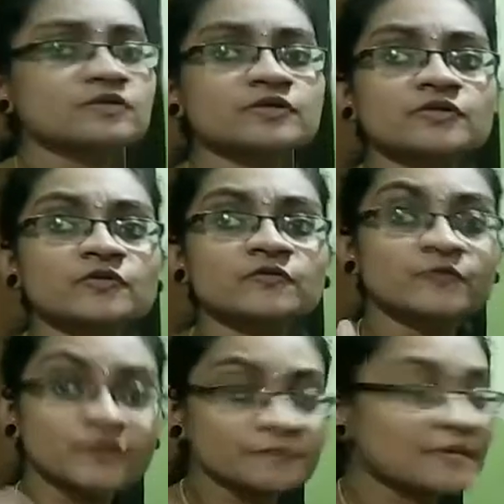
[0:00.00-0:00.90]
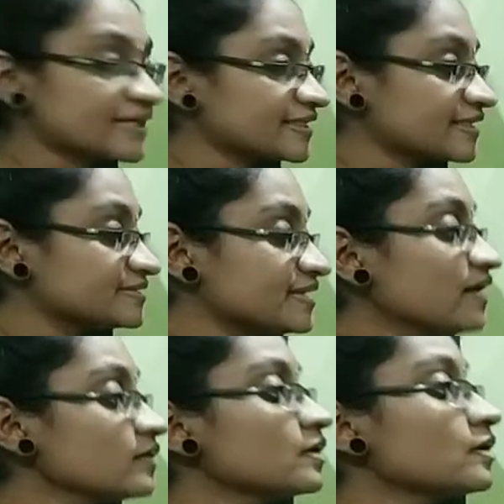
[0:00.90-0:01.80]
sort of food packets
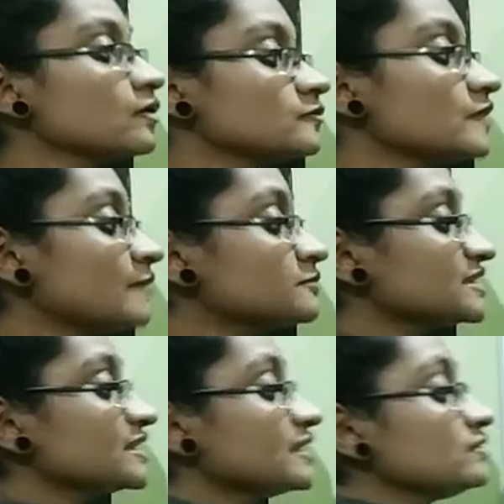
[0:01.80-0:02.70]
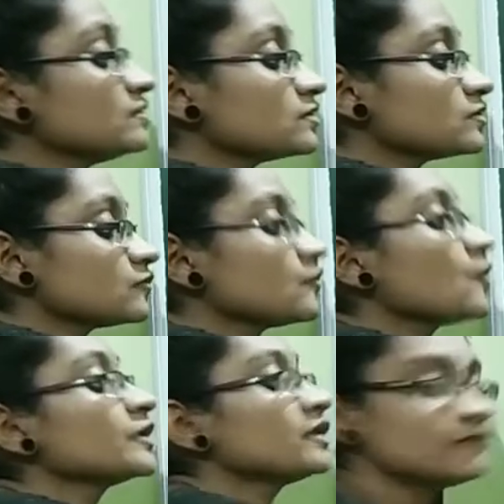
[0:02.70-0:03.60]
are wrapped in
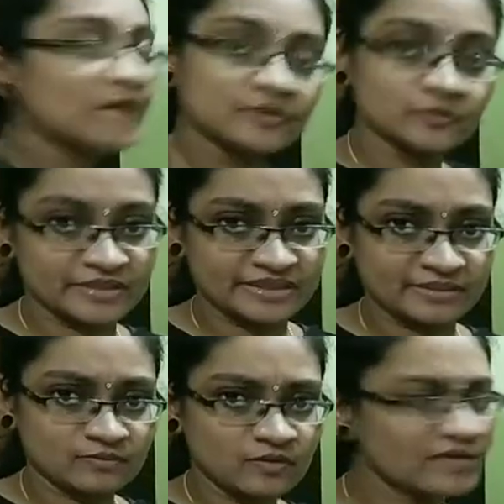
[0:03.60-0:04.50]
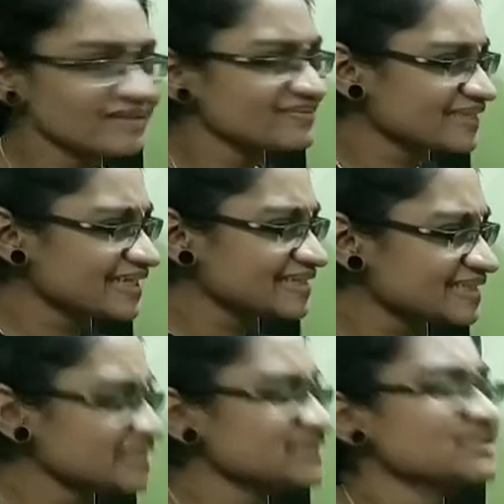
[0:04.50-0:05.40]
foil of aluminium or very
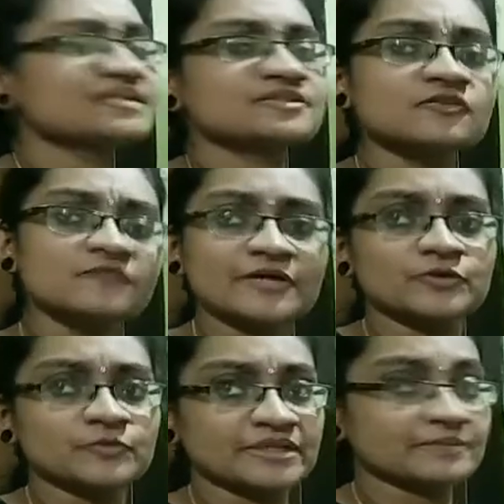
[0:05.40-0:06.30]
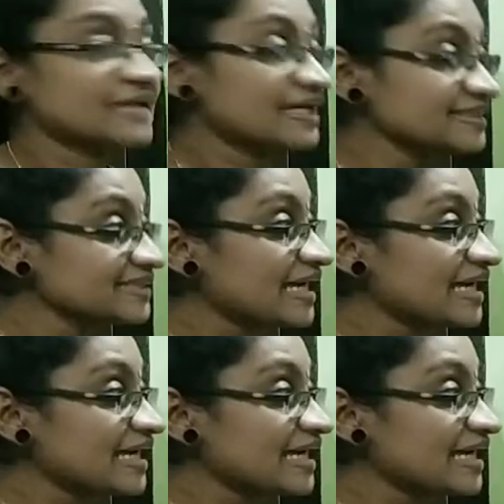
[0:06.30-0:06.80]
thin sheets of aluminium. That is